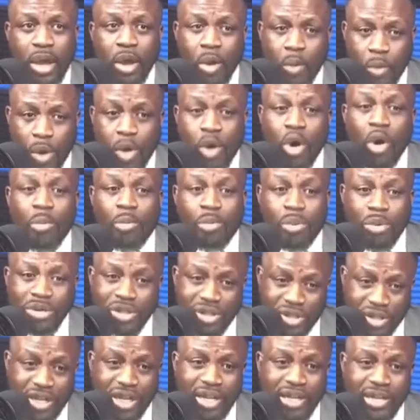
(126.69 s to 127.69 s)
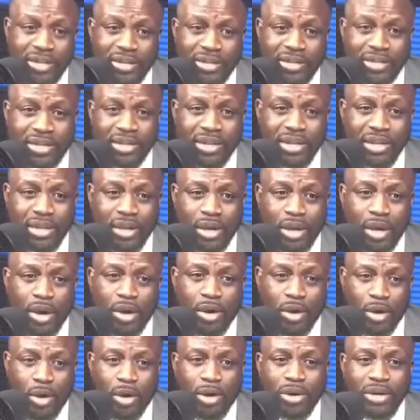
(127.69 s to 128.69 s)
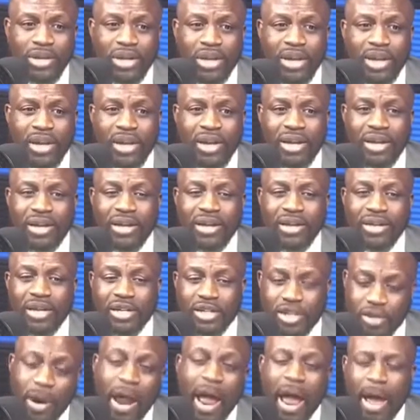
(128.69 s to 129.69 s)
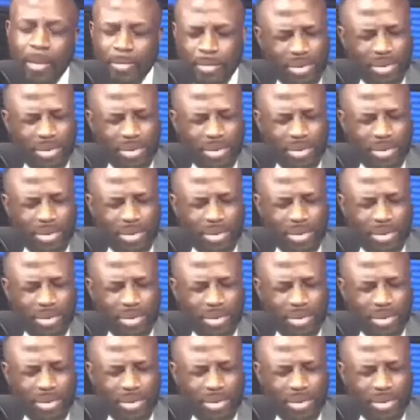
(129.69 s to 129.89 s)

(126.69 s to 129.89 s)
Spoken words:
We're going to put cheese on the trap.